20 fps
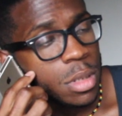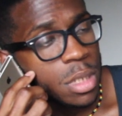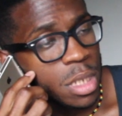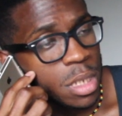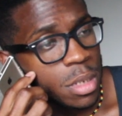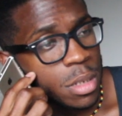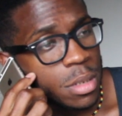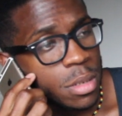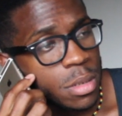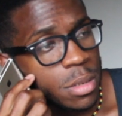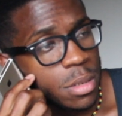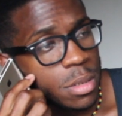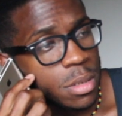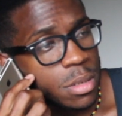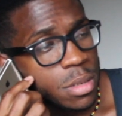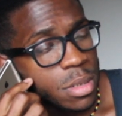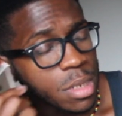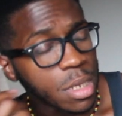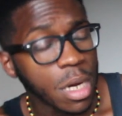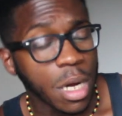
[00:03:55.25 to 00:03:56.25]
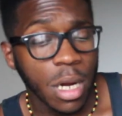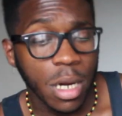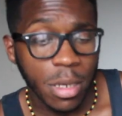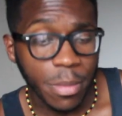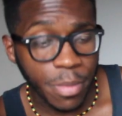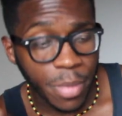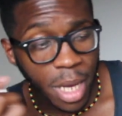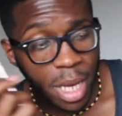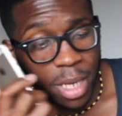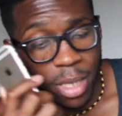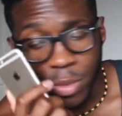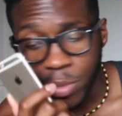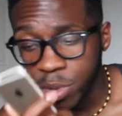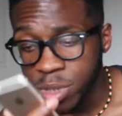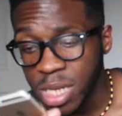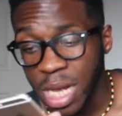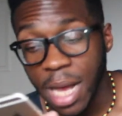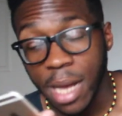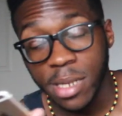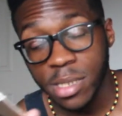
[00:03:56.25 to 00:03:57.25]
Yeah? Alright, bet,
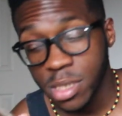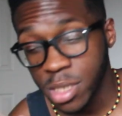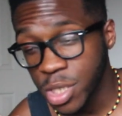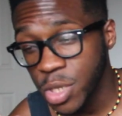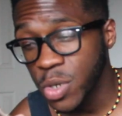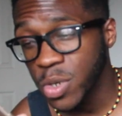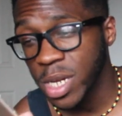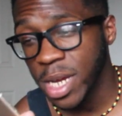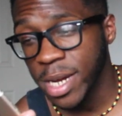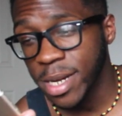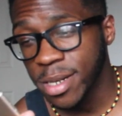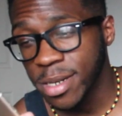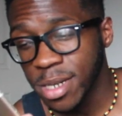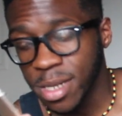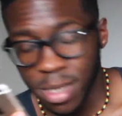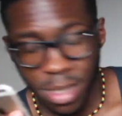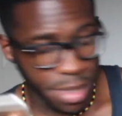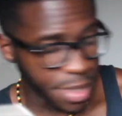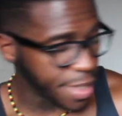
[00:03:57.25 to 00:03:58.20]
I'll see you later.